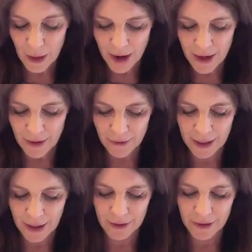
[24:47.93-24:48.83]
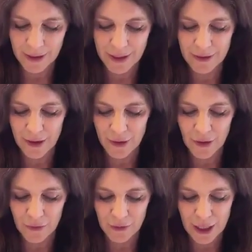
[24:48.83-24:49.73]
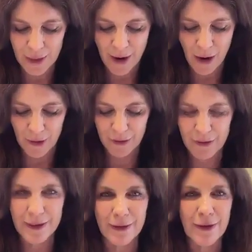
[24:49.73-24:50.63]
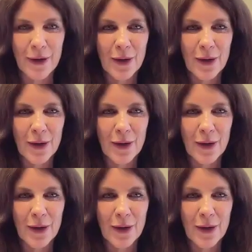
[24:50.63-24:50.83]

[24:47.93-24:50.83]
about how calculate non-overtime hours and